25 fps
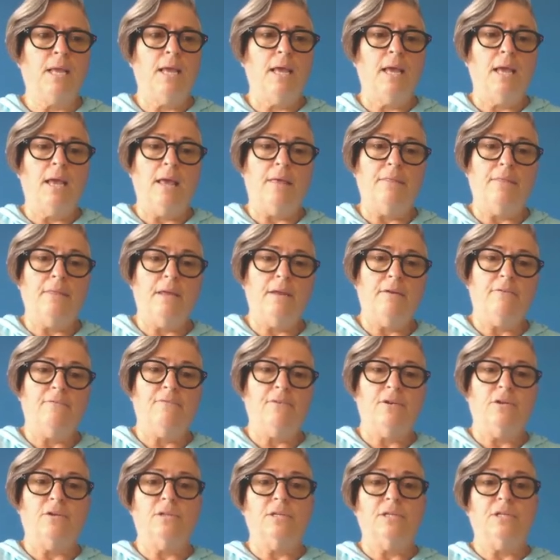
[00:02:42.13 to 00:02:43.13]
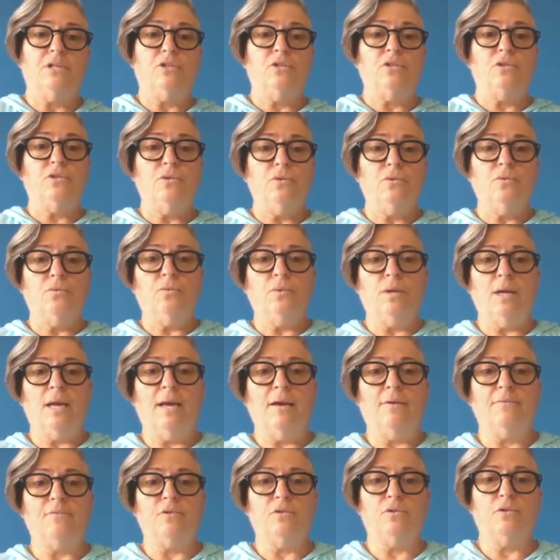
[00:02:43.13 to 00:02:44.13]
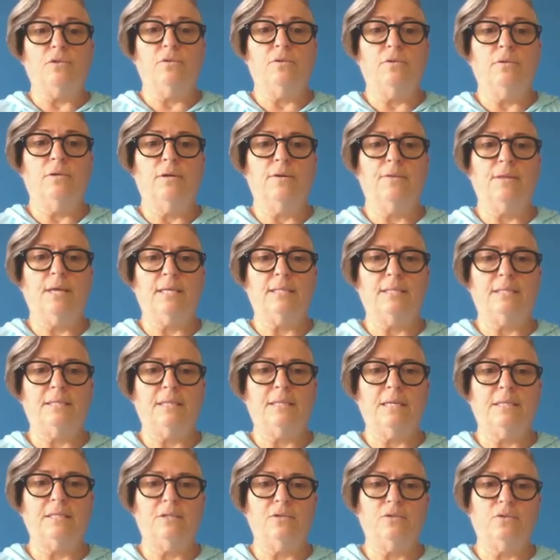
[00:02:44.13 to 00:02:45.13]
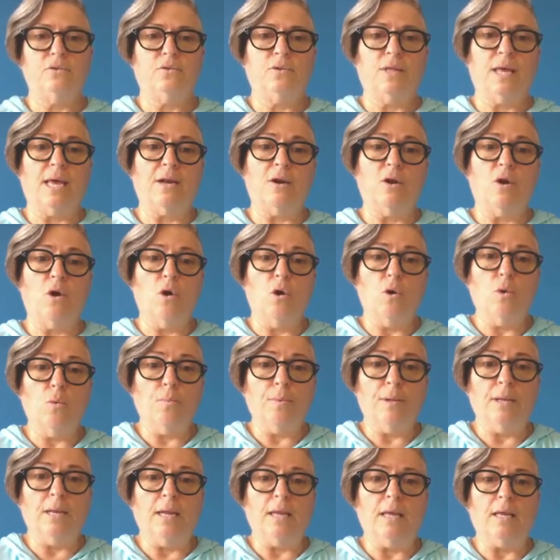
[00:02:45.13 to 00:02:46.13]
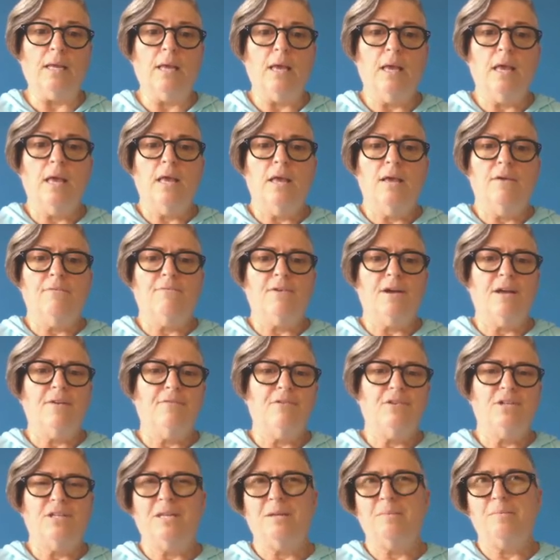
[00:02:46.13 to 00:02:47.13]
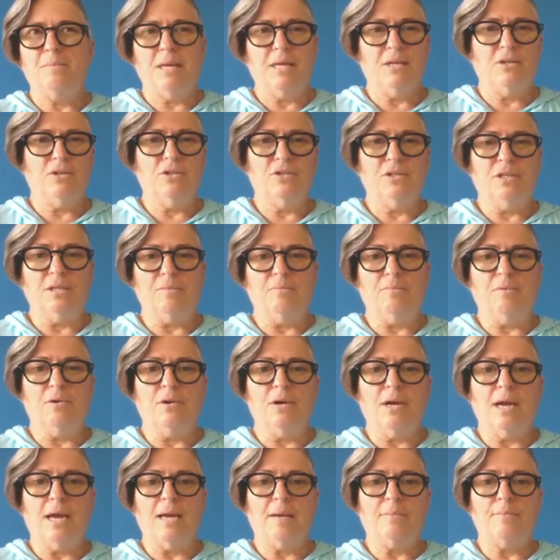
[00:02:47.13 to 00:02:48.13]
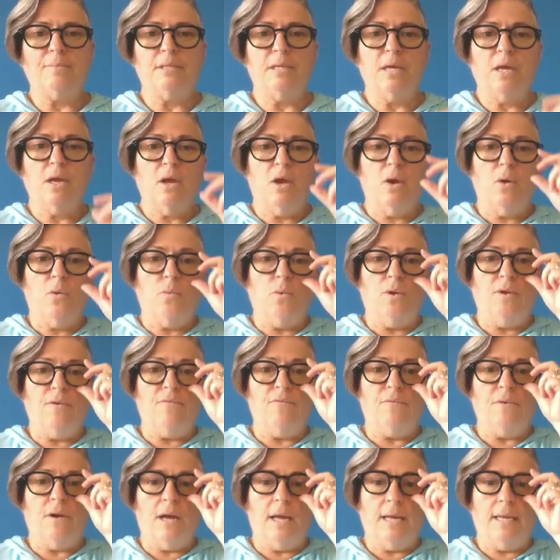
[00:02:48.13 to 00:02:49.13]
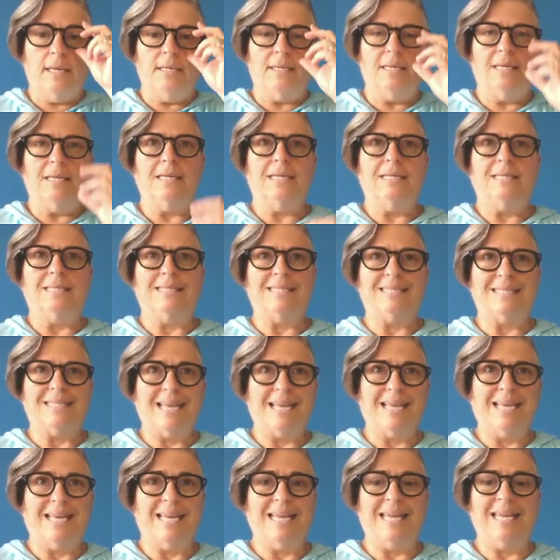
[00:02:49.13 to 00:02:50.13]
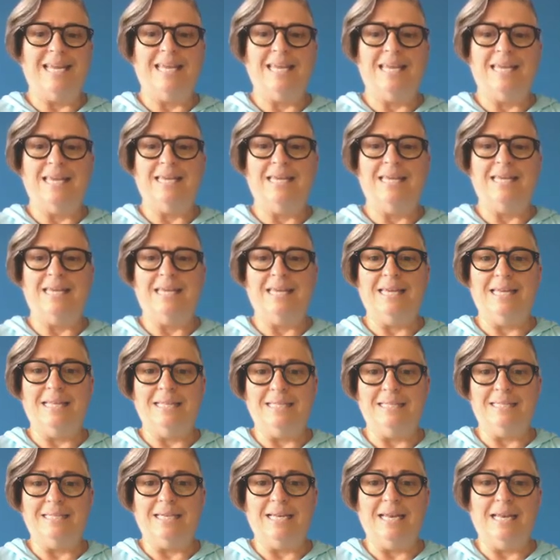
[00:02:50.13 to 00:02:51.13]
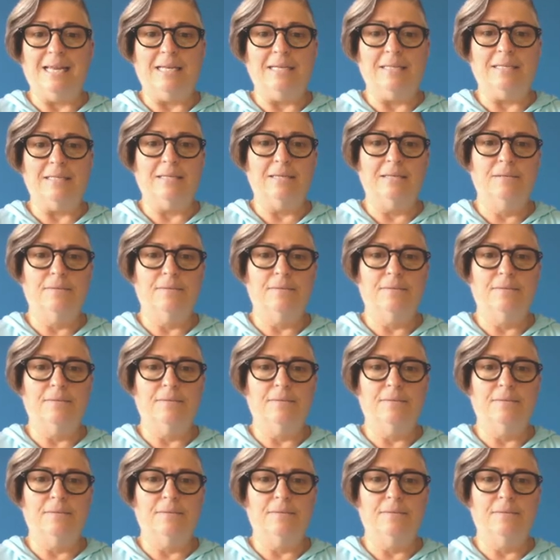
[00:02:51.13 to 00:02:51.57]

And then fairly soon after that stasis or that opening, 5 or 10 pages in perhaps, we find an inciting incident.